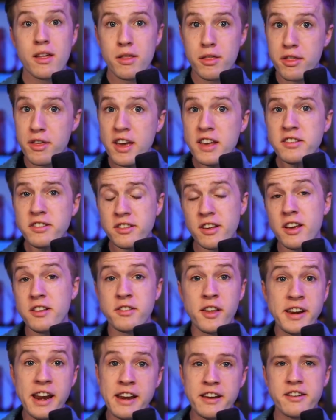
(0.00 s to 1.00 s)
This
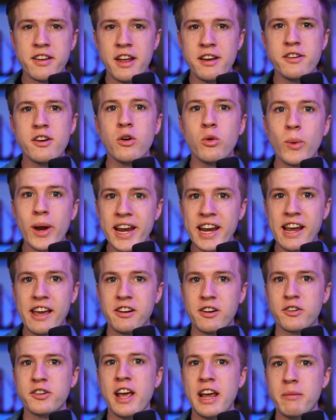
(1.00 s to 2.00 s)
is a Nintendo Wii
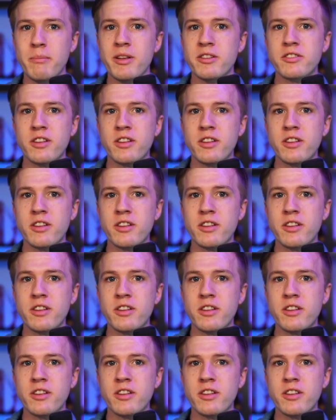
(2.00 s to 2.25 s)
Entertainment